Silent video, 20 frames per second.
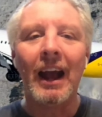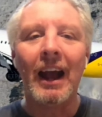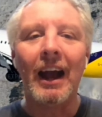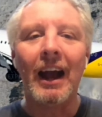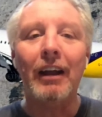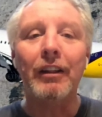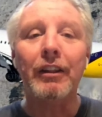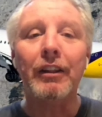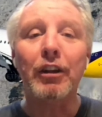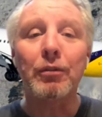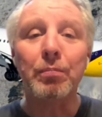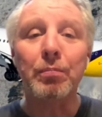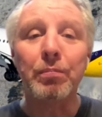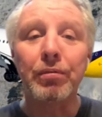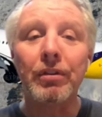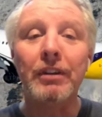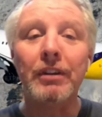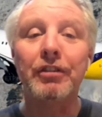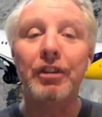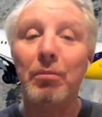And that's
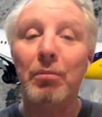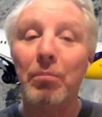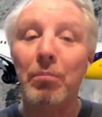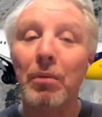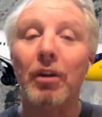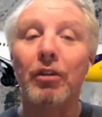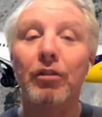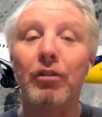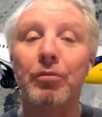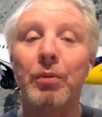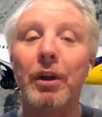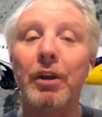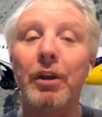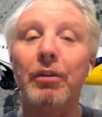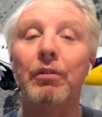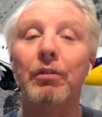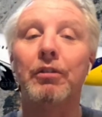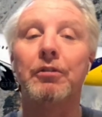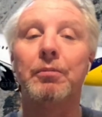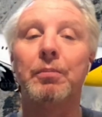pretty much where
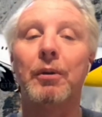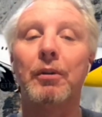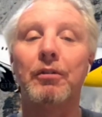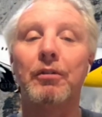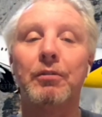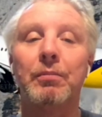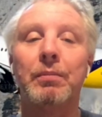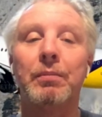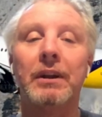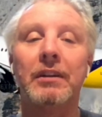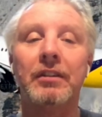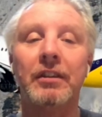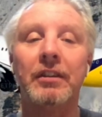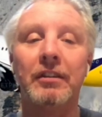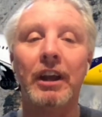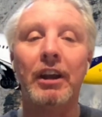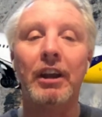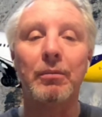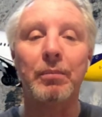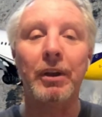your responsibilities
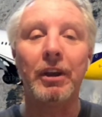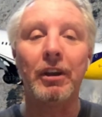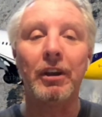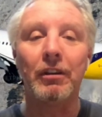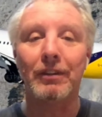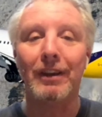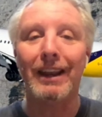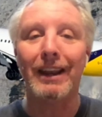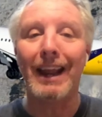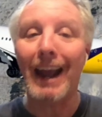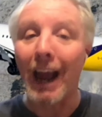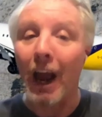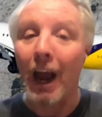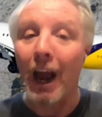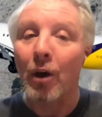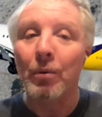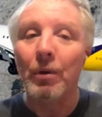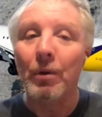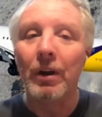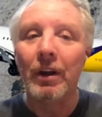end, because
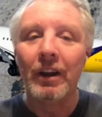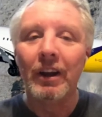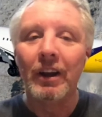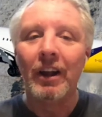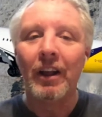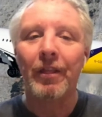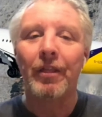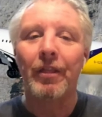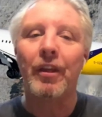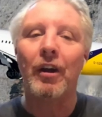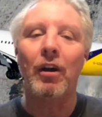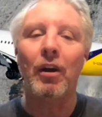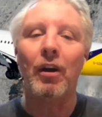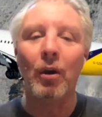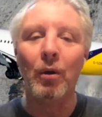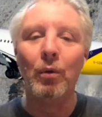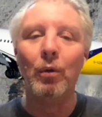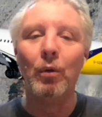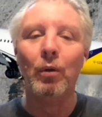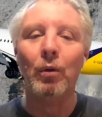now the
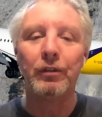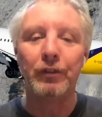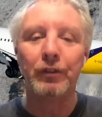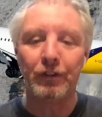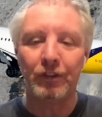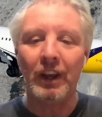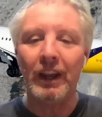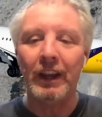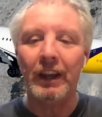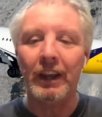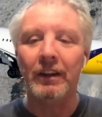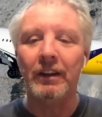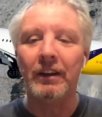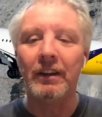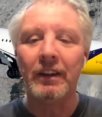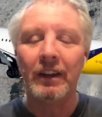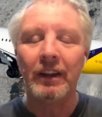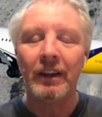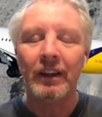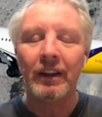whole scene
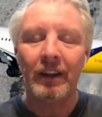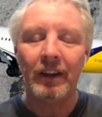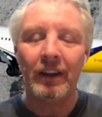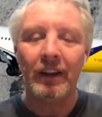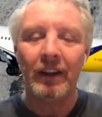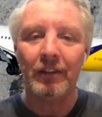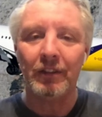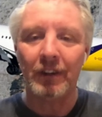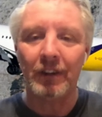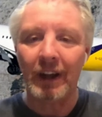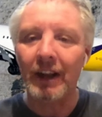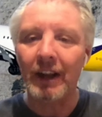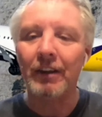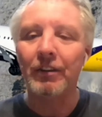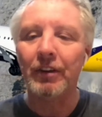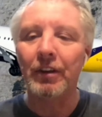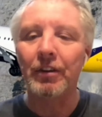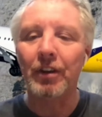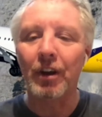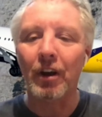is
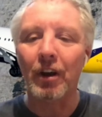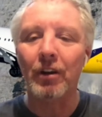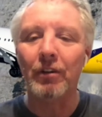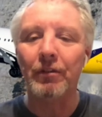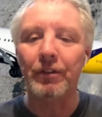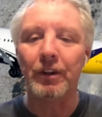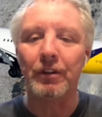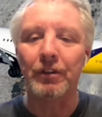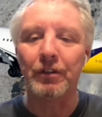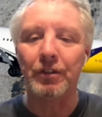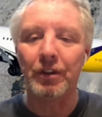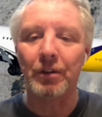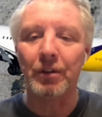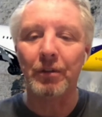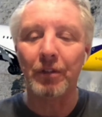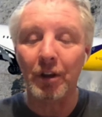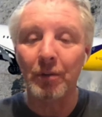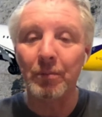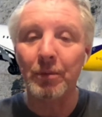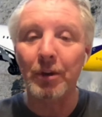handed over to
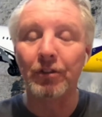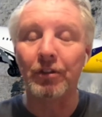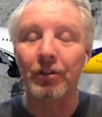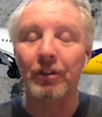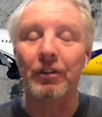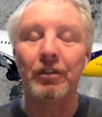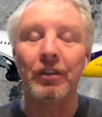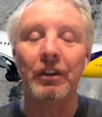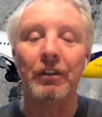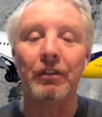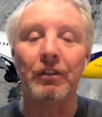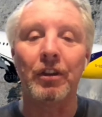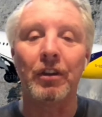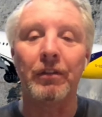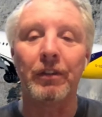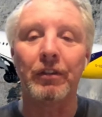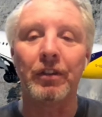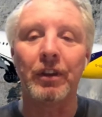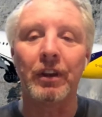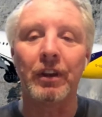the emergency
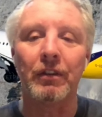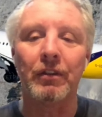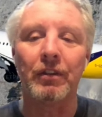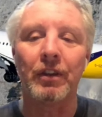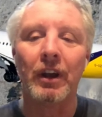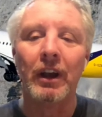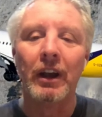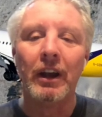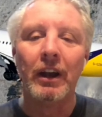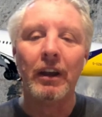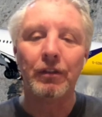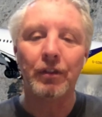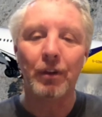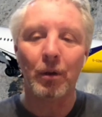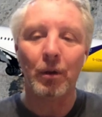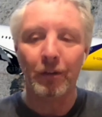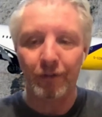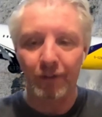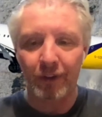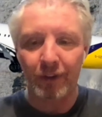services.
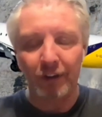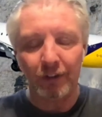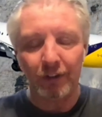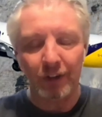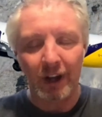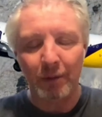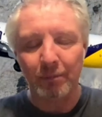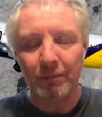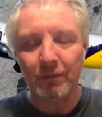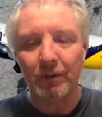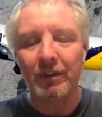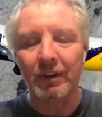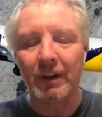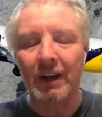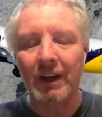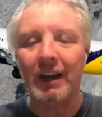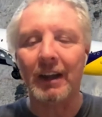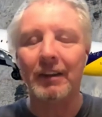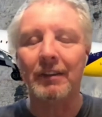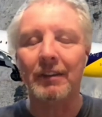So if it's happened
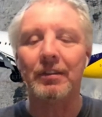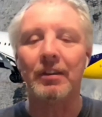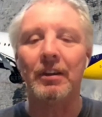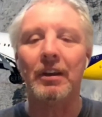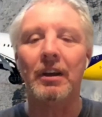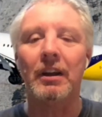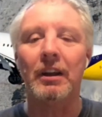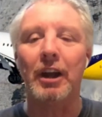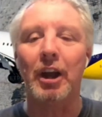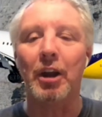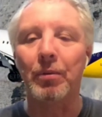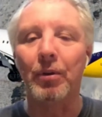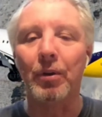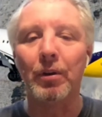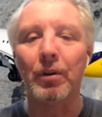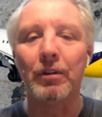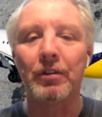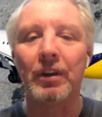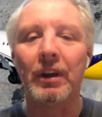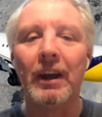at an
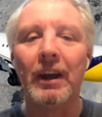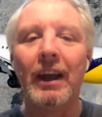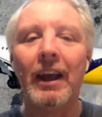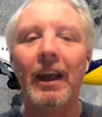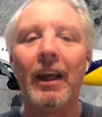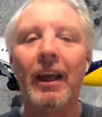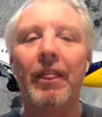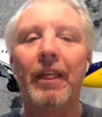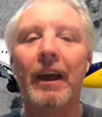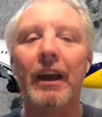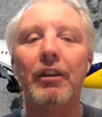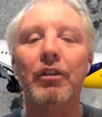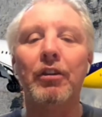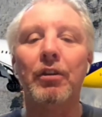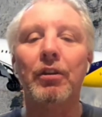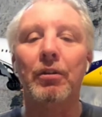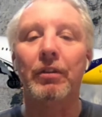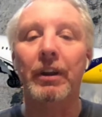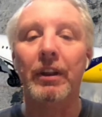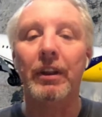airport, then
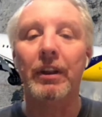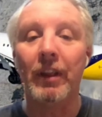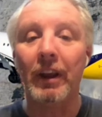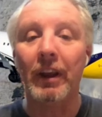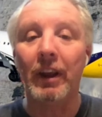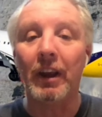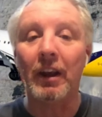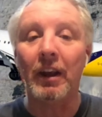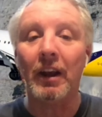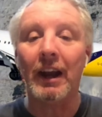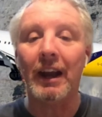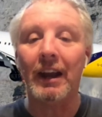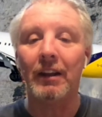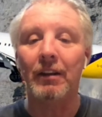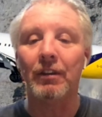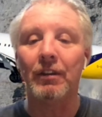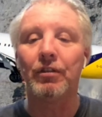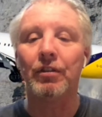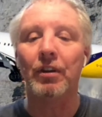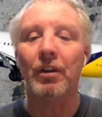you're in the
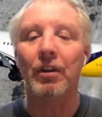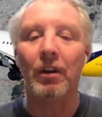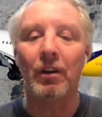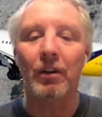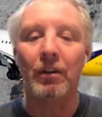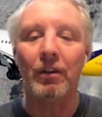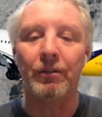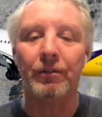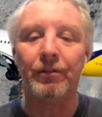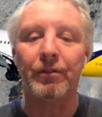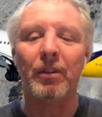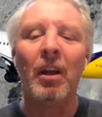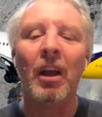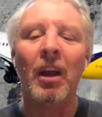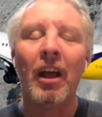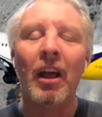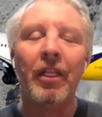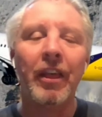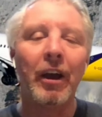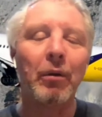hands of,
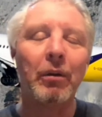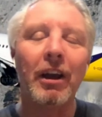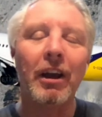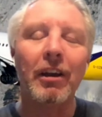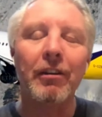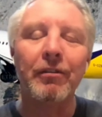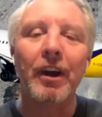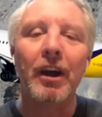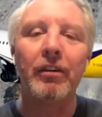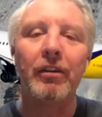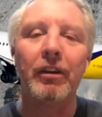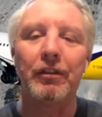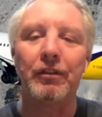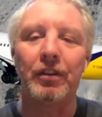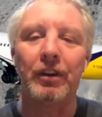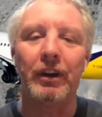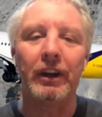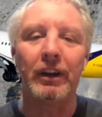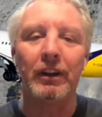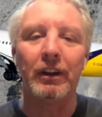they will have various
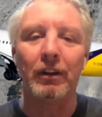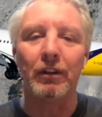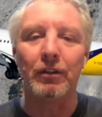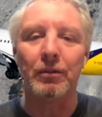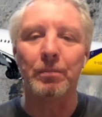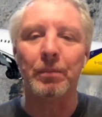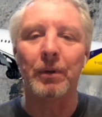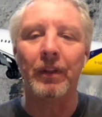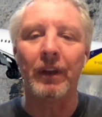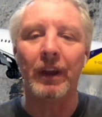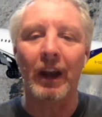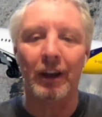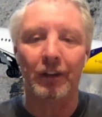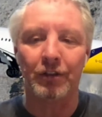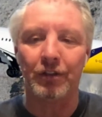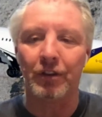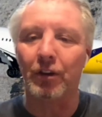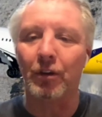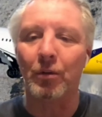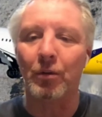titles, but the
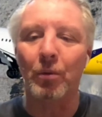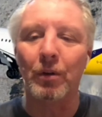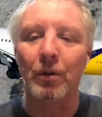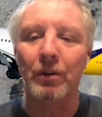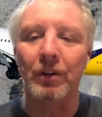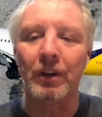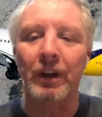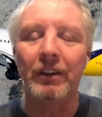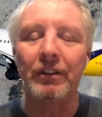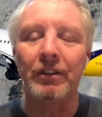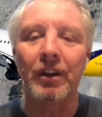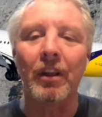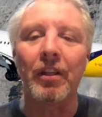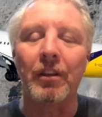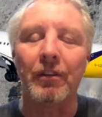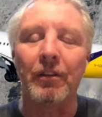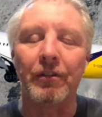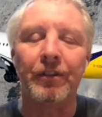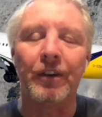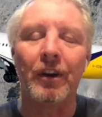accident coordinator, the
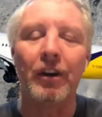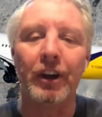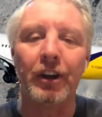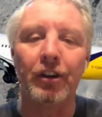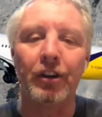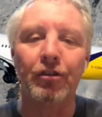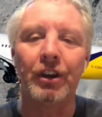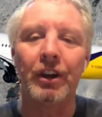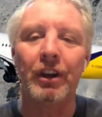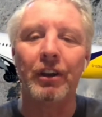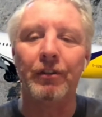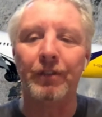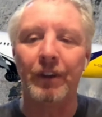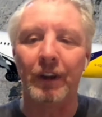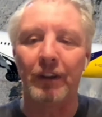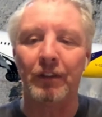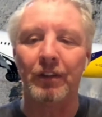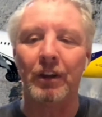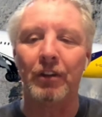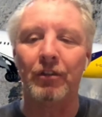fire chief,
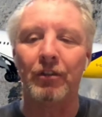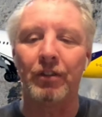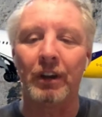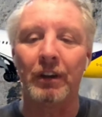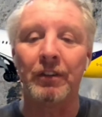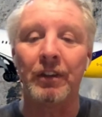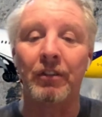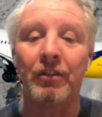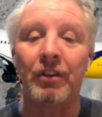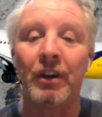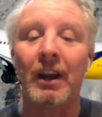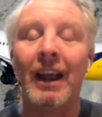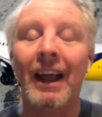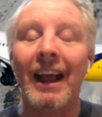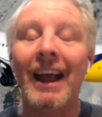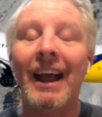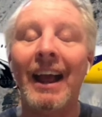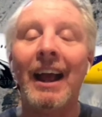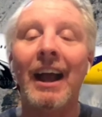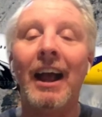etc., etc.
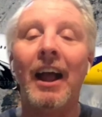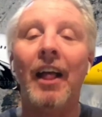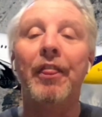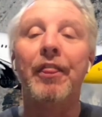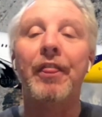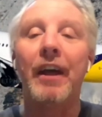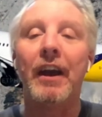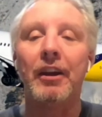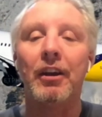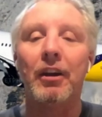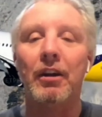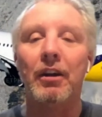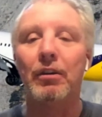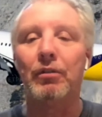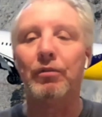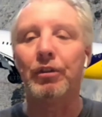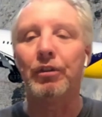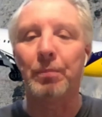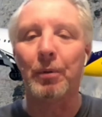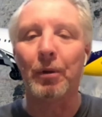And they are
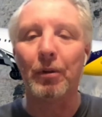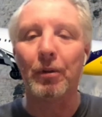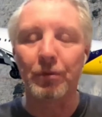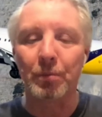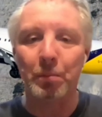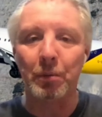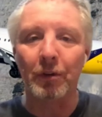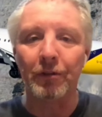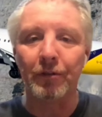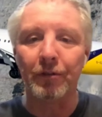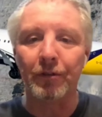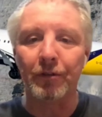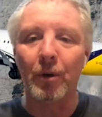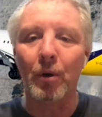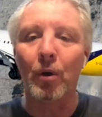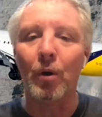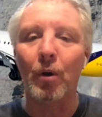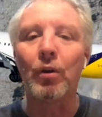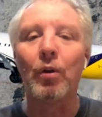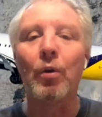responsible
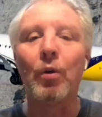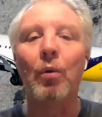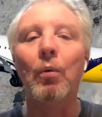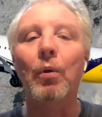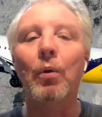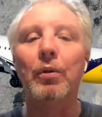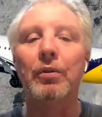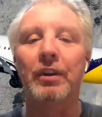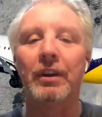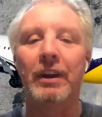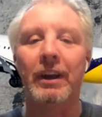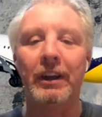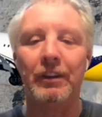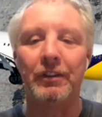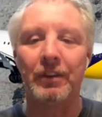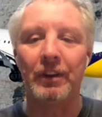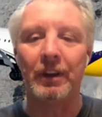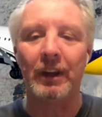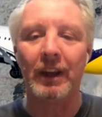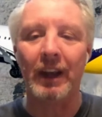for
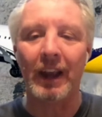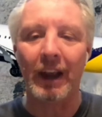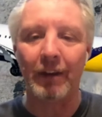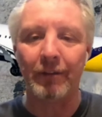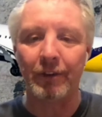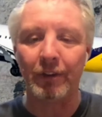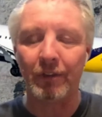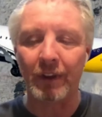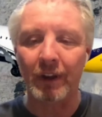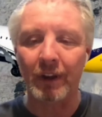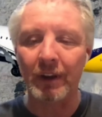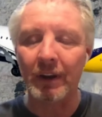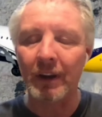coordinating everything.